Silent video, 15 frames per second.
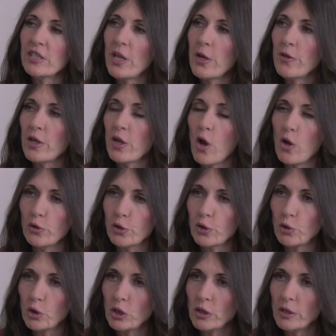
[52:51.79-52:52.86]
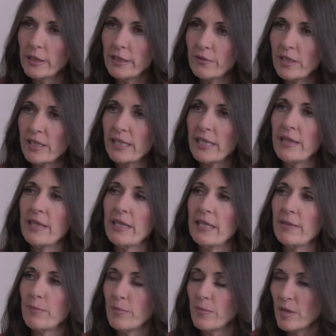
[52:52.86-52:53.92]
to know the cultural difference and
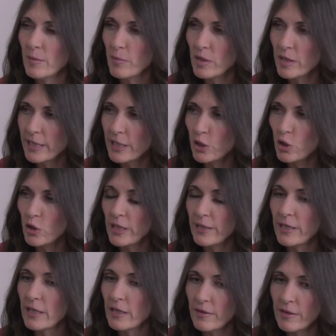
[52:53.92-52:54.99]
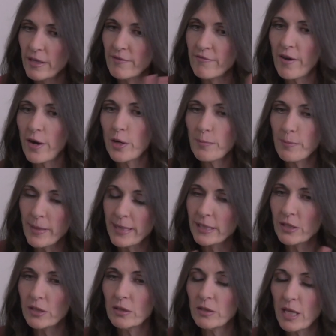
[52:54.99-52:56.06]
the political and the
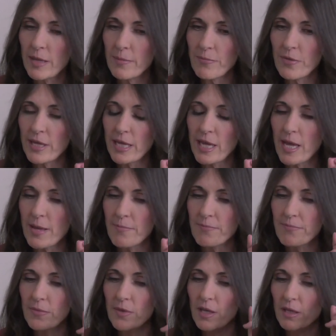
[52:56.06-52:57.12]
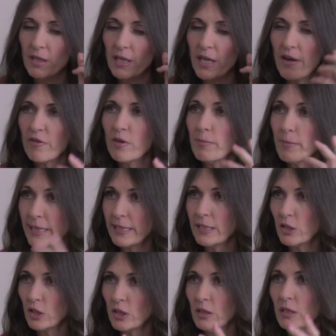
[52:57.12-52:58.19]
environmental,
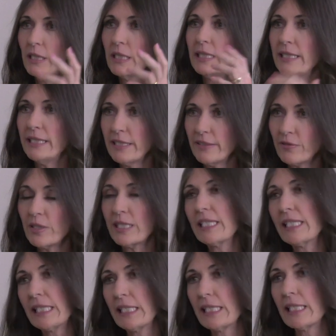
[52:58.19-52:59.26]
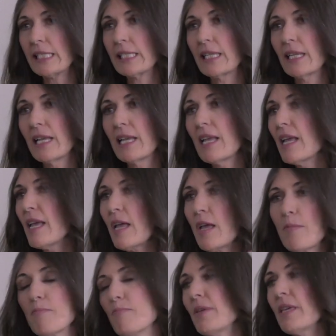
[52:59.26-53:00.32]
governmental differences.
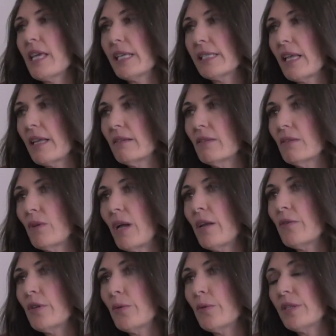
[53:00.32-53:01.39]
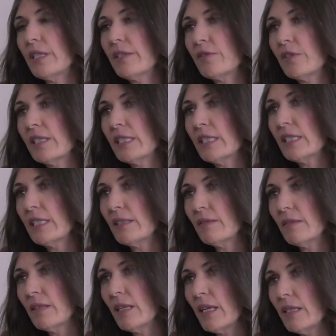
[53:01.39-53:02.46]
Because I don't know what the difference is
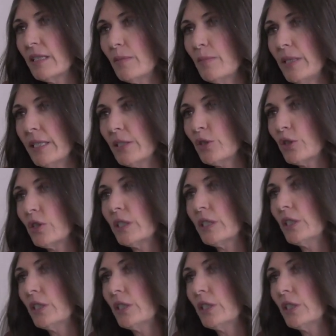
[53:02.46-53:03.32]
to be under a